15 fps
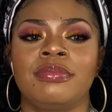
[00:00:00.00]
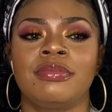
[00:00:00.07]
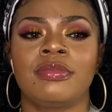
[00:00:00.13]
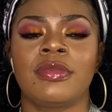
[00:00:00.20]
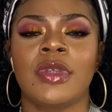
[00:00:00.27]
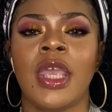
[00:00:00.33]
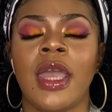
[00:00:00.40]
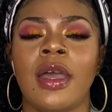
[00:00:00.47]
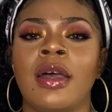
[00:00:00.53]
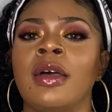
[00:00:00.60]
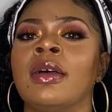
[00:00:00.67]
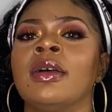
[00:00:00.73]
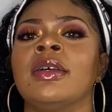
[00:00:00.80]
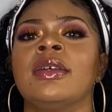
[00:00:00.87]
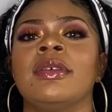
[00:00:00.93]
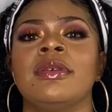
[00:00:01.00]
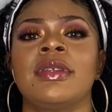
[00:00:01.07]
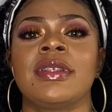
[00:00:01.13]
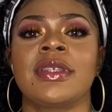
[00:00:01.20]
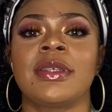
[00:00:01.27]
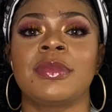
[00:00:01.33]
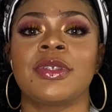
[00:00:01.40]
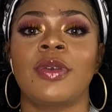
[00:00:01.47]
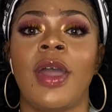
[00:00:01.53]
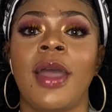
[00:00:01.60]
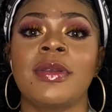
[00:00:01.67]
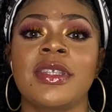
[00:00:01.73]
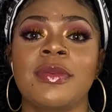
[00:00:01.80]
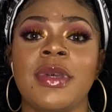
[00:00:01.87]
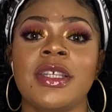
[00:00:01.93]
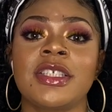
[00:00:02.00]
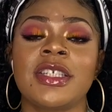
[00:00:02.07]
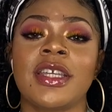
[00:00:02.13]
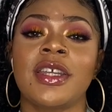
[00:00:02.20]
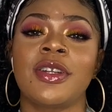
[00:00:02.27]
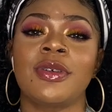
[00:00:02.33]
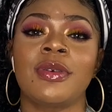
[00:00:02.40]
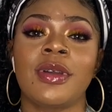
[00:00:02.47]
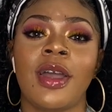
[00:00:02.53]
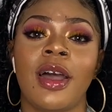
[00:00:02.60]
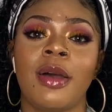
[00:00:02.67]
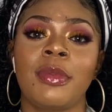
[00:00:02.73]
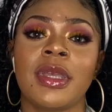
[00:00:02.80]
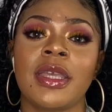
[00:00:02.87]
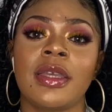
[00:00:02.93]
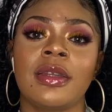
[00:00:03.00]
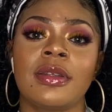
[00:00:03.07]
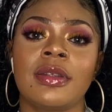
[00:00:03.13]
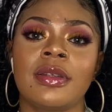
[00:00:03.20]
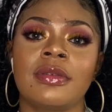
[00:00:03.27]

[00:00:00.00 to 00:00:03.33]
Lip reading: yeah, subscribe to my channel, comment,